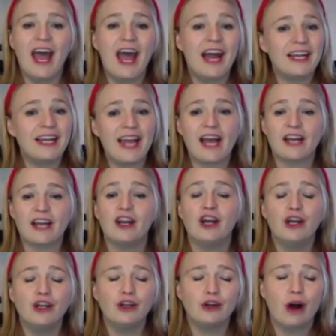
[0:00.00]
And again,
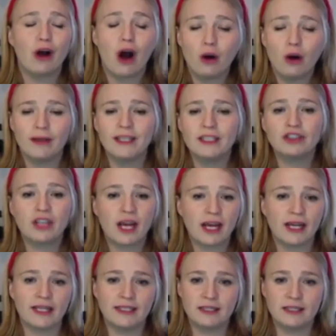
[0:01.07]
you're always
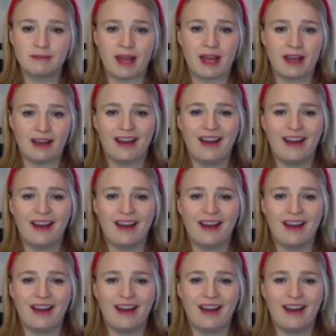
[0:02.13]
trying to make